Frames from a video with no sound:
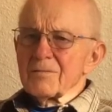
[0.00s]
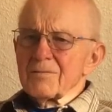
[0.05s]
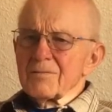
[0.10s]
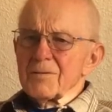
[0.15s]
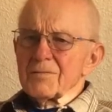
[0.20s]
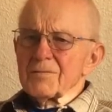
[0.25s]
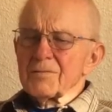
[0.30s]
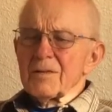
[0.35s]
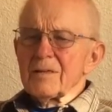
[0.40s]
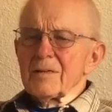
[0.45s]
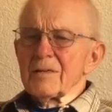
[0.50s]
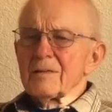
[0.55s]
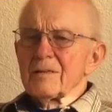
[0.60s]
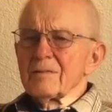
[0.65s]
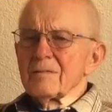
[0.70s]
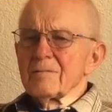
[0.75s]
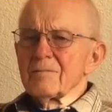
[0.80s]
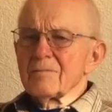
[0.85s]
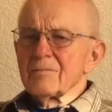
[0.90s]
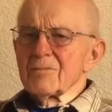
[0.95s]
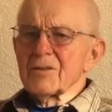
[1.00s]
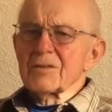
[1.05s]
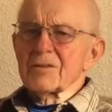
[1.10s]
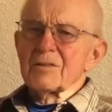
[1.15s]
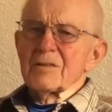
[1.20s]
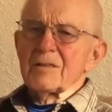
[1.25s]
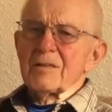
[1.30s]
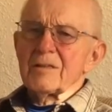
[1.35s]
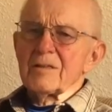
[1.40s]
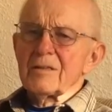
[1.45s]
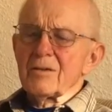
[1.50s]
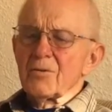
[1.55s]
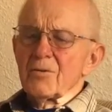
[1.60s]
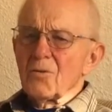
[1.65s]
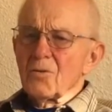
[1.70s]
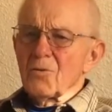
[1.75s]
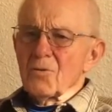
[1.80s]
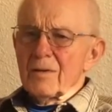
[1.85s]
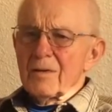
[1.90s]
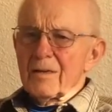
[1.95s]
15,
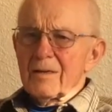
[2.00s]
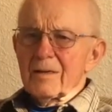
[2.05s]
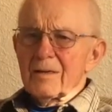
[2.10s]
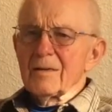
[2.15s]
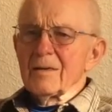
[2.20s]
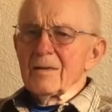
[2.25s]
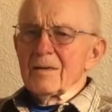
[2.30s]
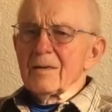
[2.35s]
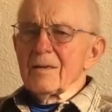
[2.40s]
16-year-old kid,